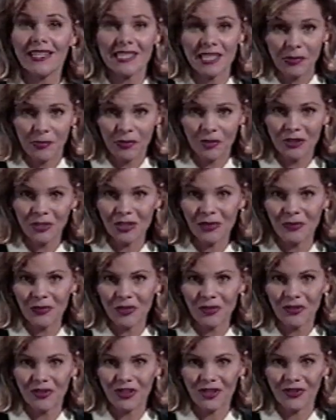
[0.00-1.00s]
typical
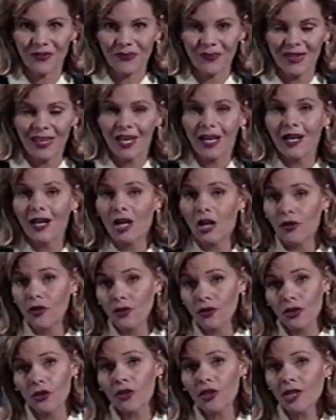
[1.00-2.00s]
computer. Although
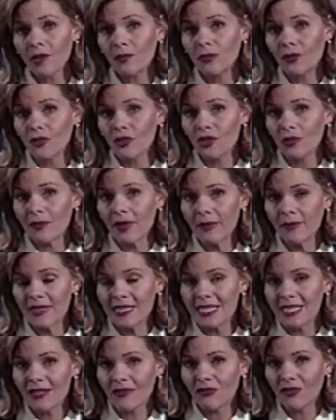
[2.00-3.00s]
your computer may be
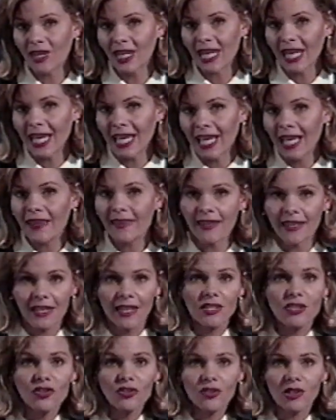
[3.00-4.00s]
different, the
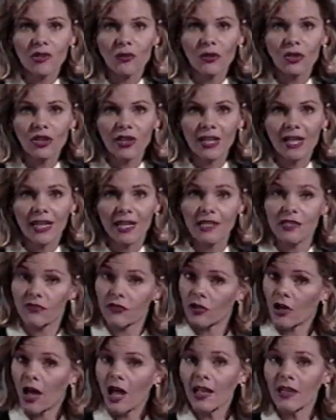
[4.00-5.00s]
internal workings
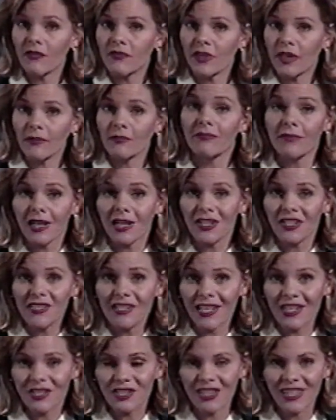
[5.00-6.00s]
for all of them are
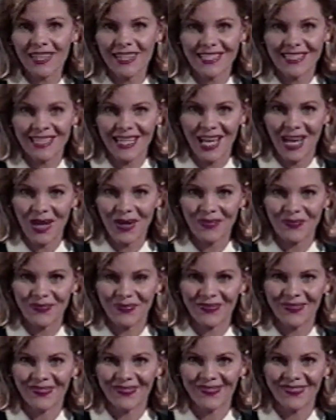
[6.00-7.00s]
essentially the same.
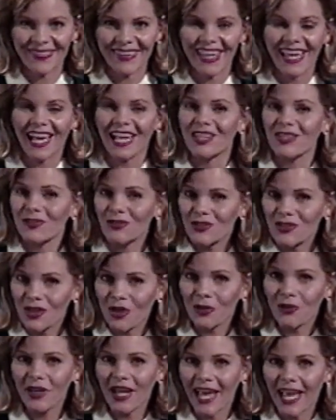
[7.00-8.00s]
And you
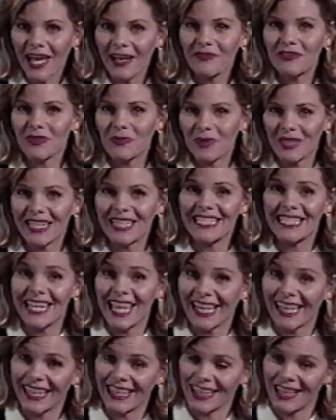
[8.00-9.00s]
don't have to be a
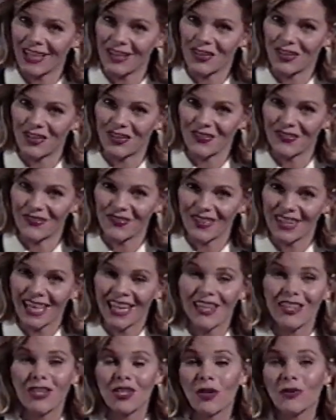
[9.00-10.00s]
techie either.
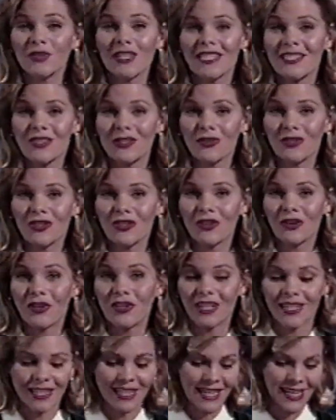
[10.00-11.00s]
The only tool you're going
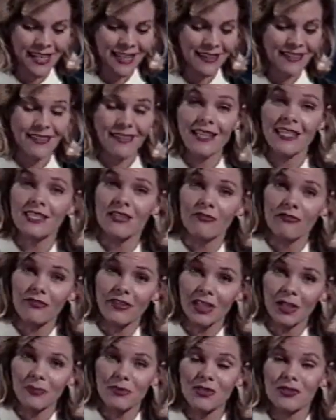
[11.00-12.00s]
to need is a
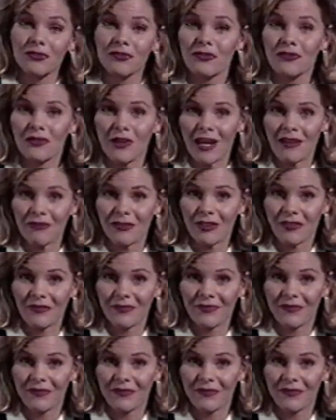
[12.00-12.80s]
Phillips screwdriver.